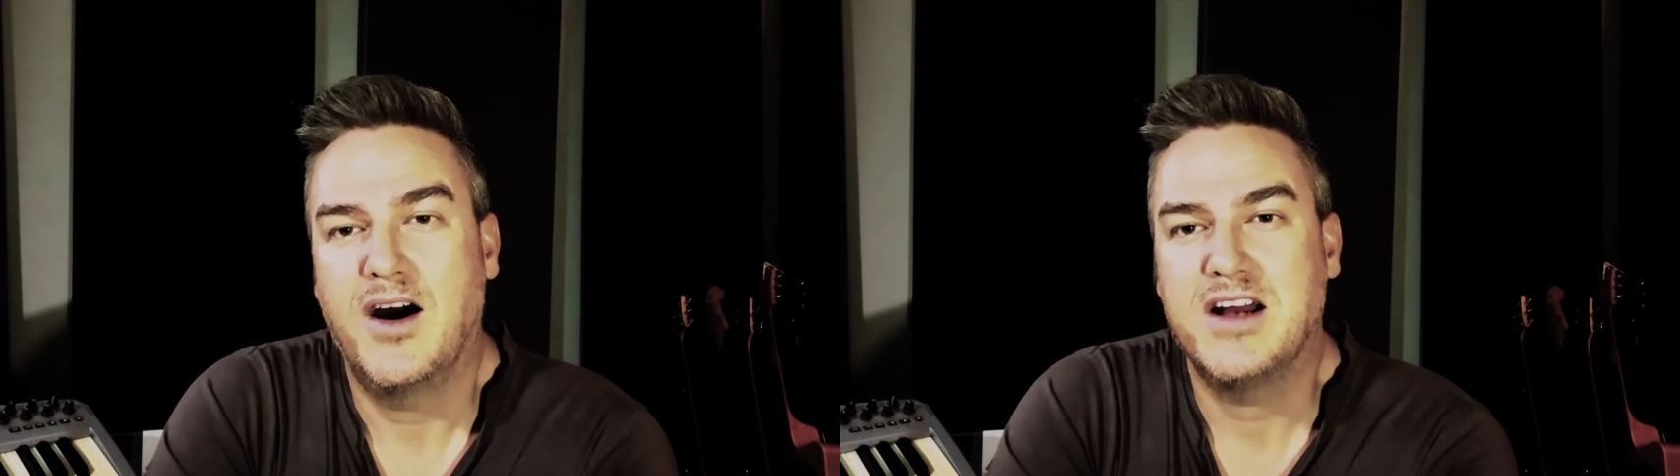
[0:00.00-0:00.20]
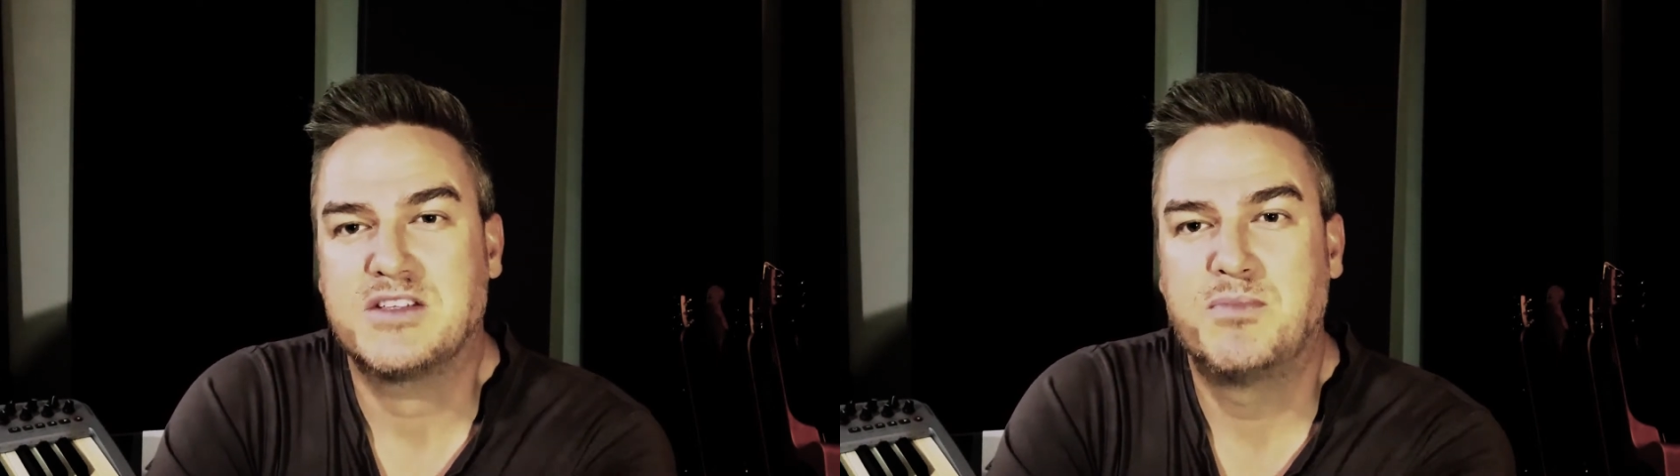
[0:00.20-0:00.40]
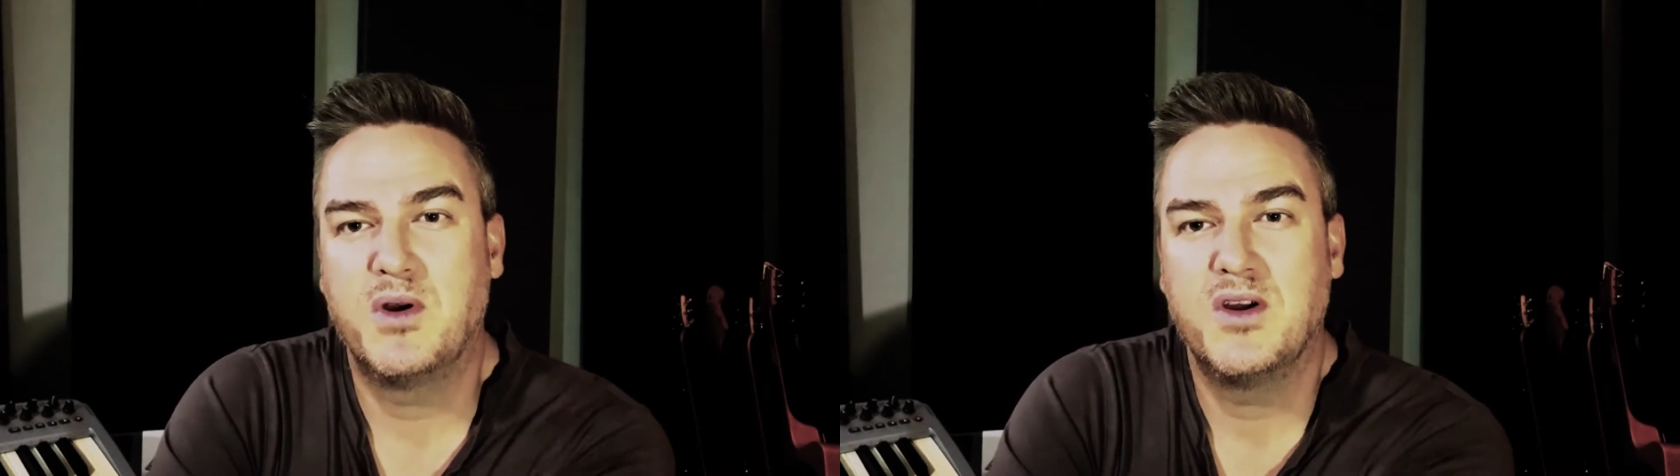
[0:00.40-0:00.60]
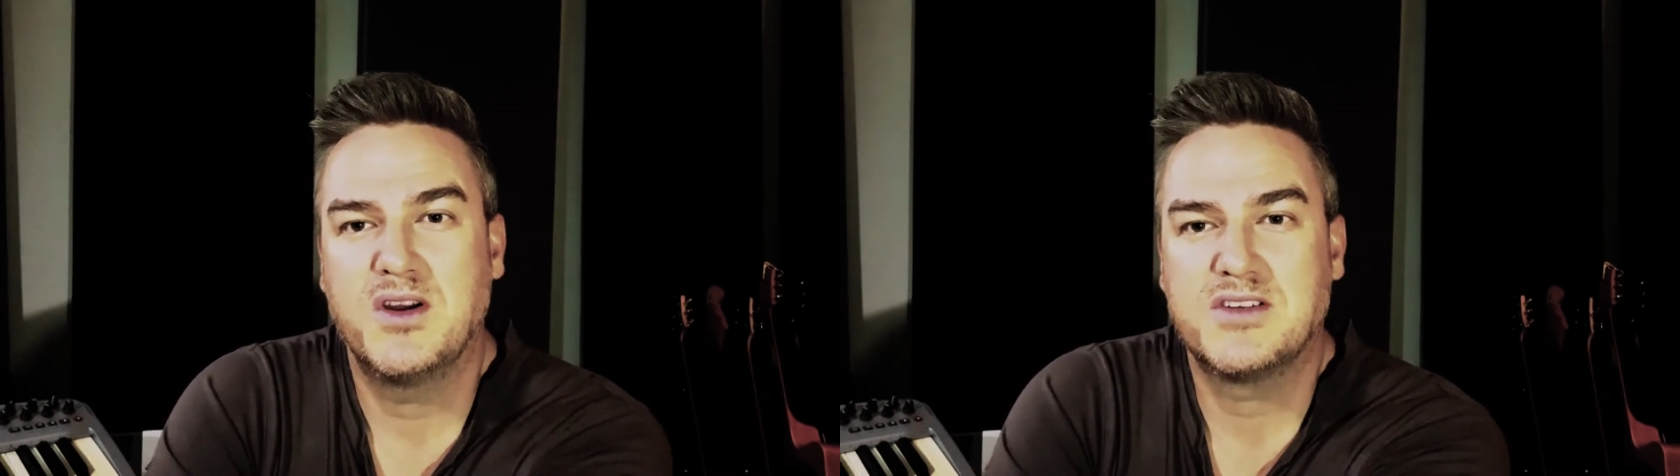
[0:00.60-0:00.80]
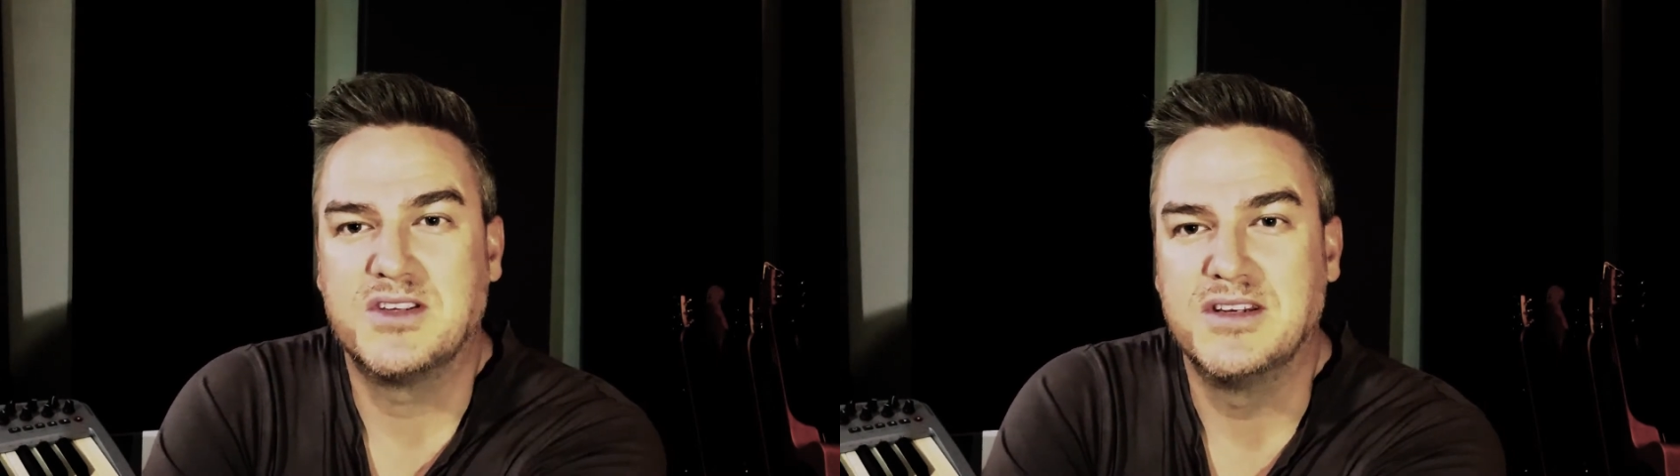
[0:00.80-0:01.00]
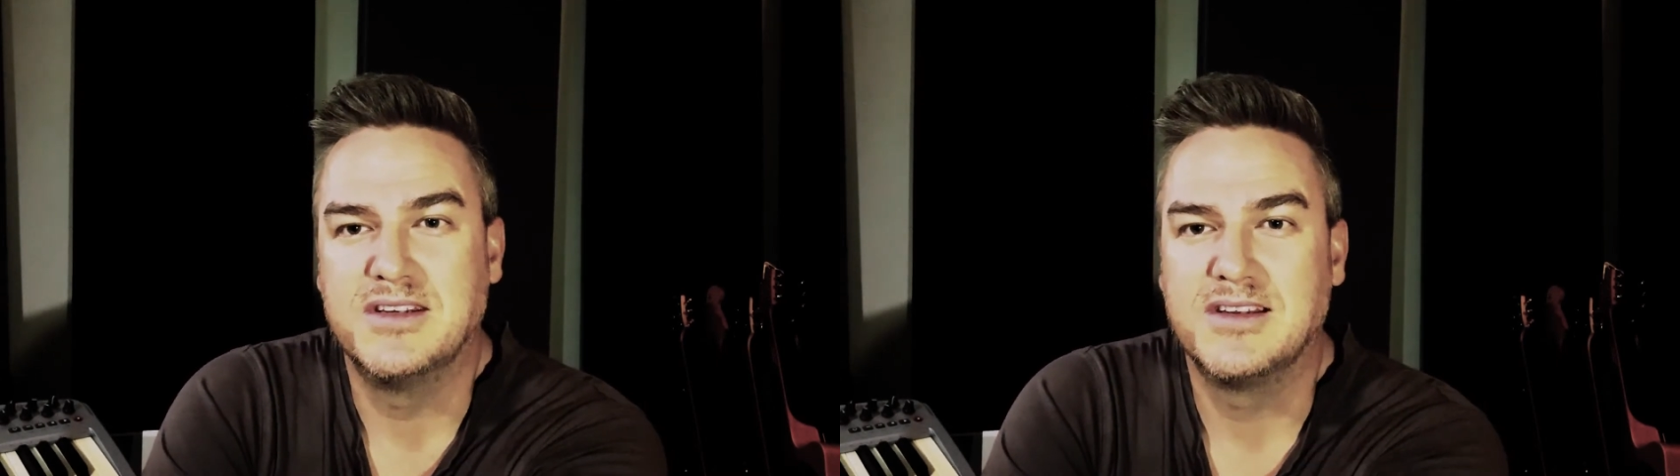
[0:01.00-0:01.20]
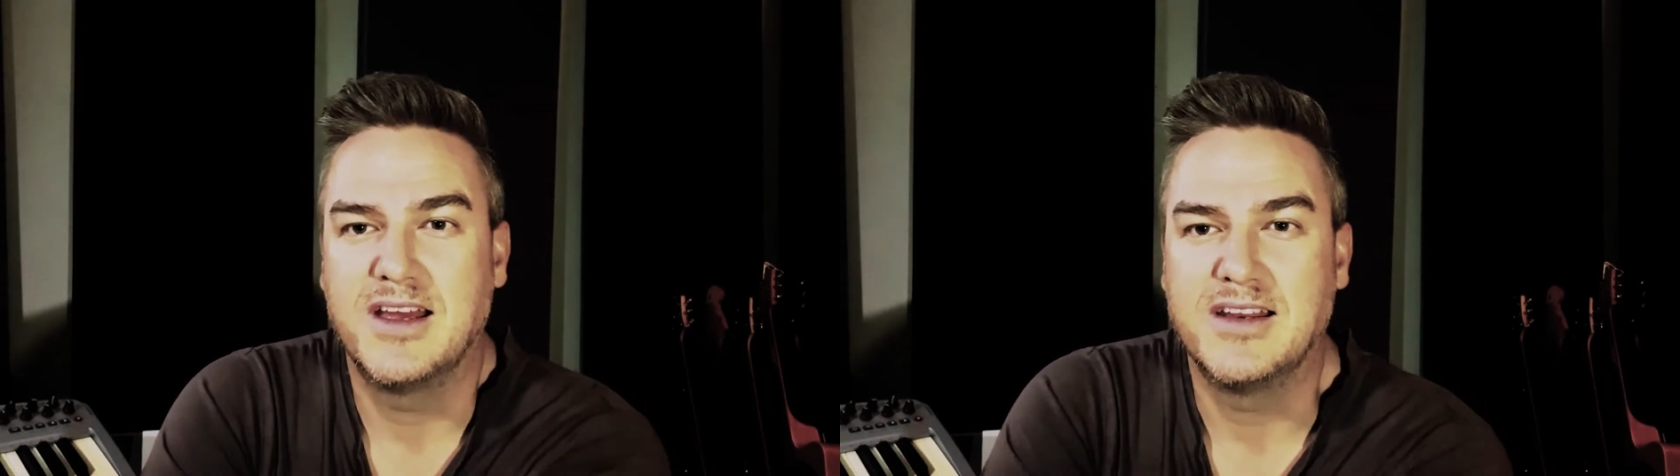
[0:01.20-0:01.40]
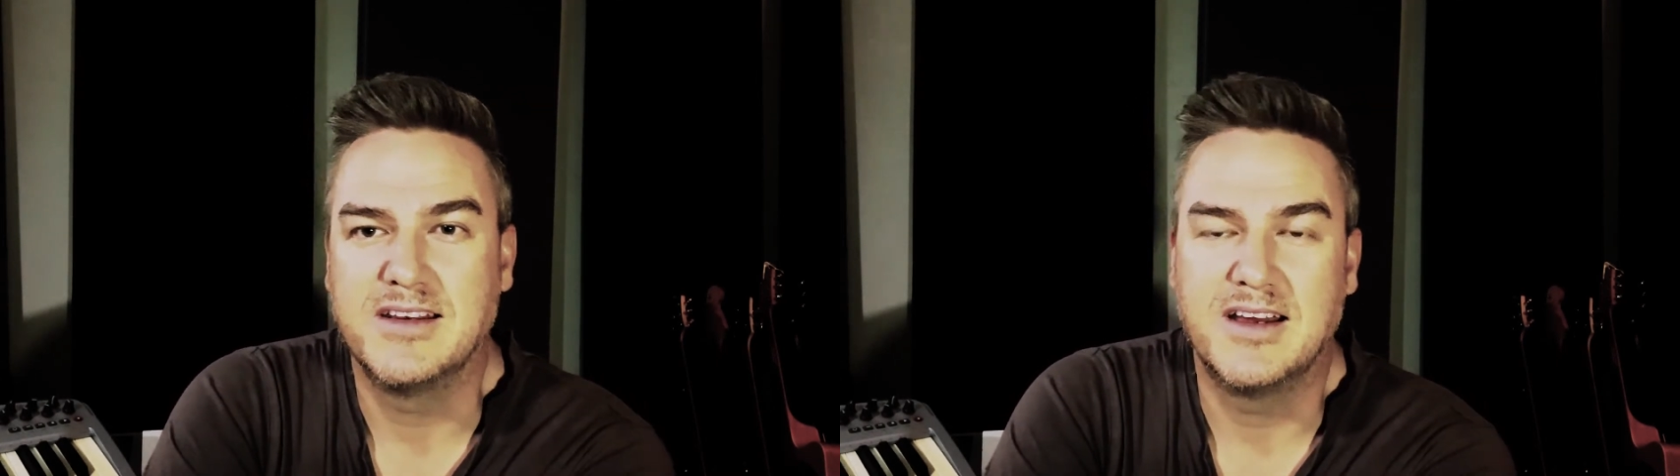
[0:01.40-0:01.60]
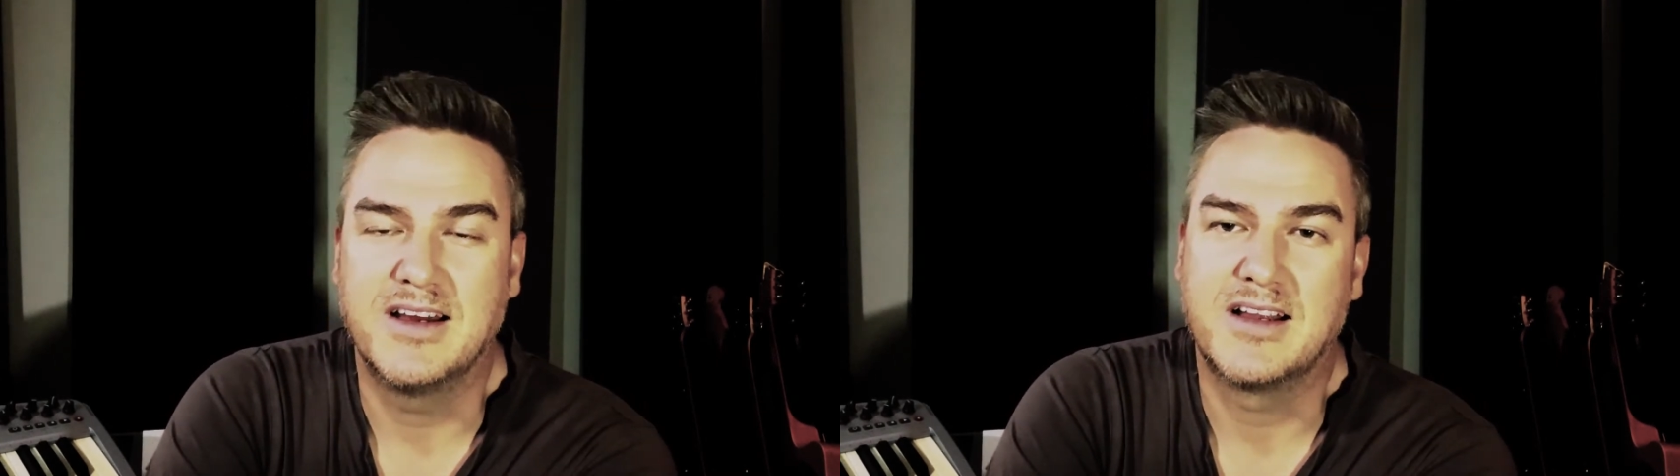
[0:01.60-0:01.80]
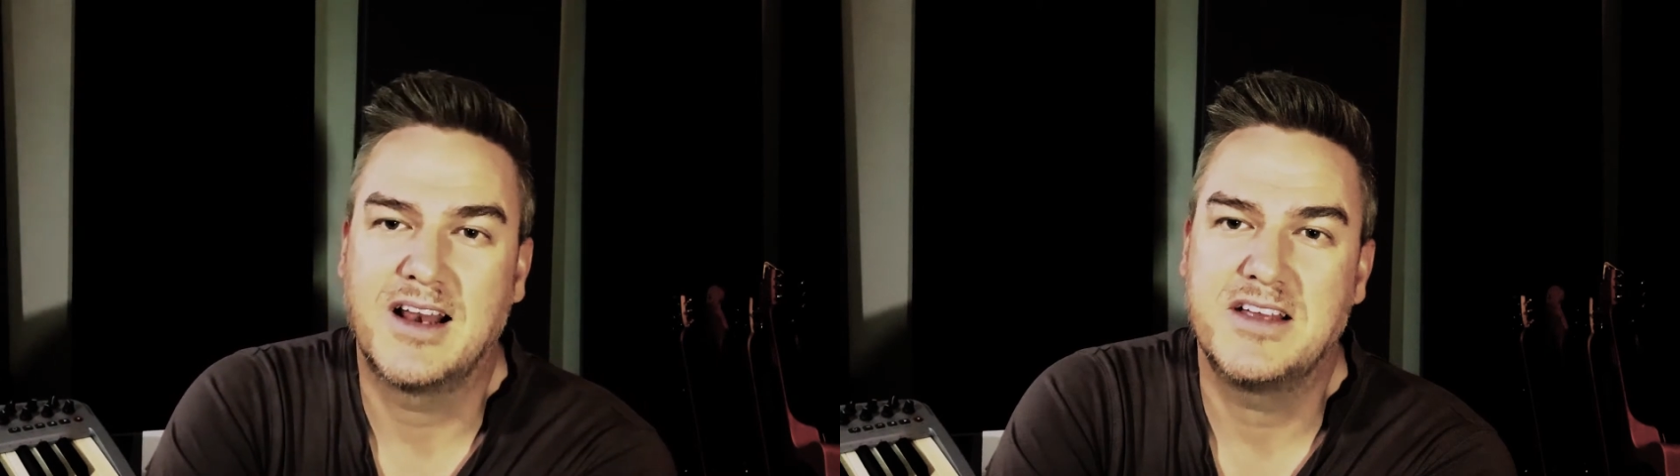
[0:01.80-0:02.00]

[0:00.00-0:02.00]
icebergs and